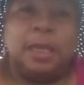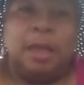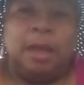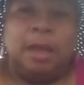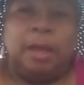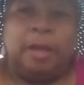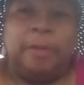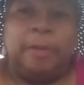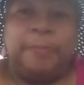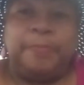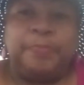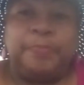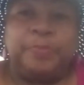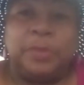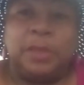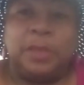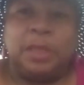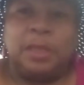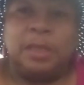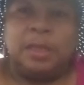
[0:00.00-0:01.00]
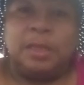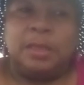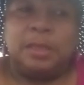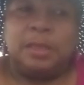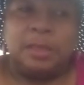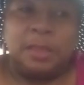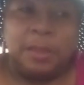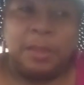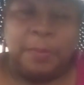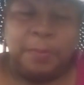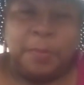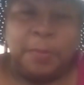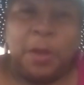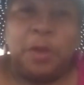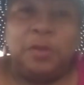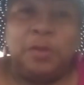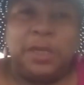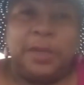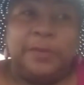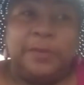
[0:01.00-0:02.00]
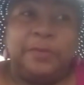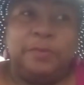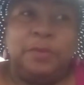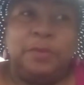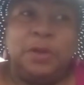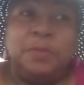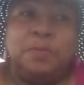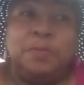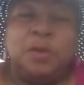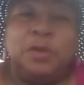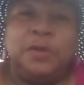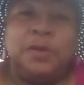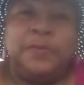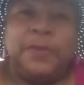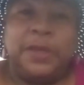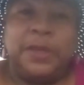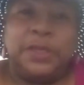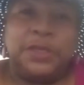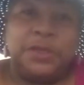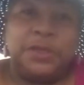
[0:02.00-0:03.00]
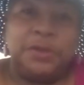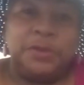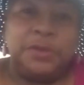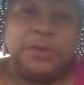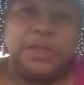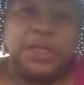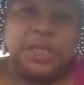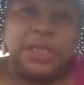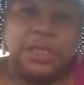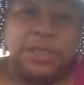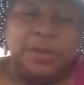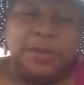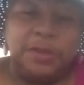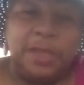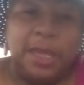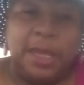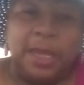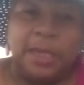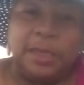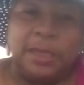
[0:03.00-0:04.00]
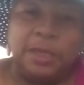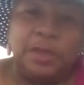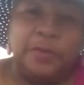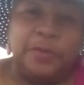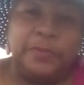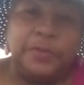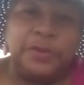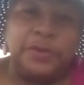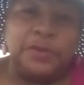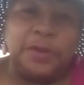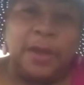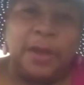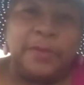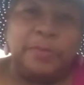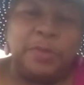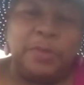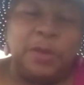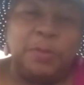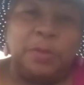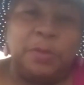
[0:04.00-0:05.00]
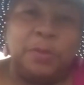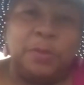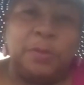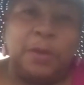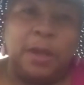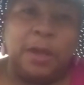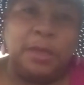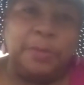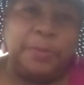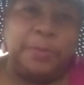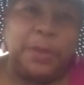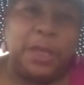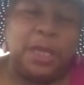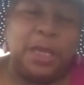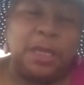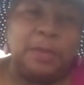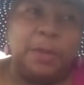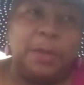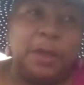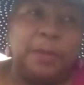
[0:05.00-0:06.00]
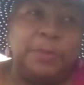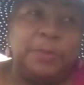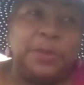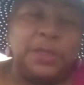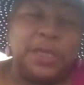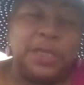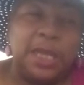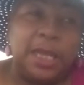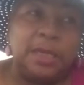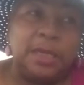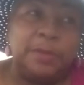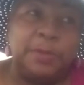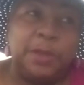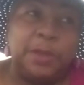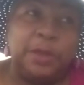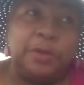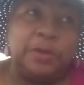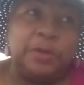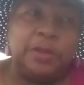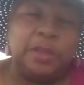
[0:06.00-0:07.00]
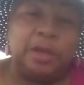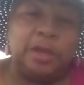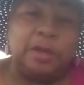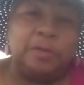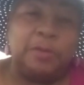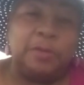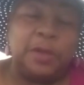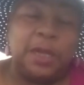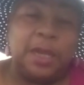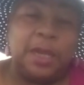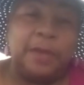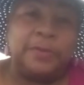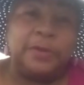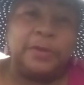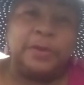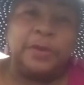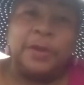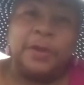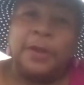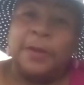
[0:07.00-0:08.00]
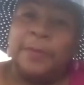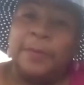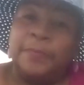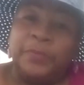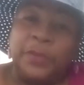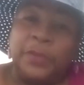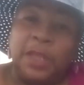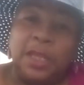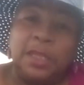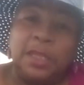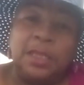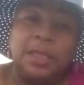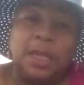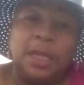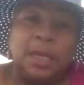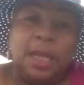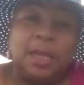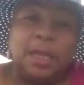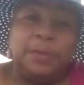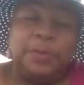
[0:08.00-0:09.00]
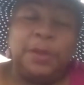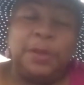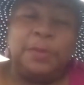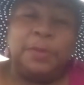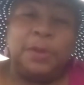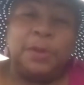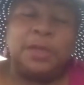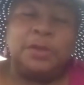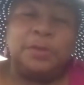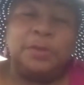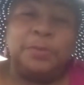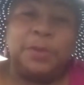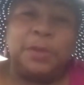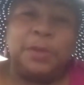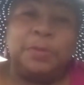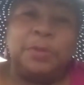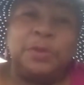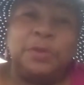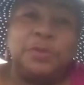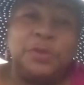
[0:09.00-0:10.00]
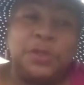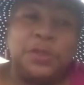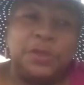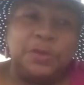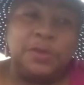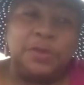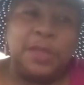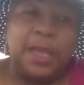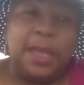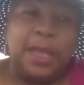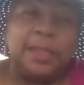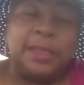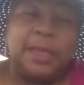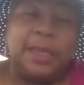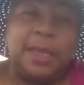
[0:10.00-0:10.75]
The motive, what motivates you to do that? You know, if you're driving people around and picking them up and taking them here and there, whatever. And a lot of people, I know people who do that.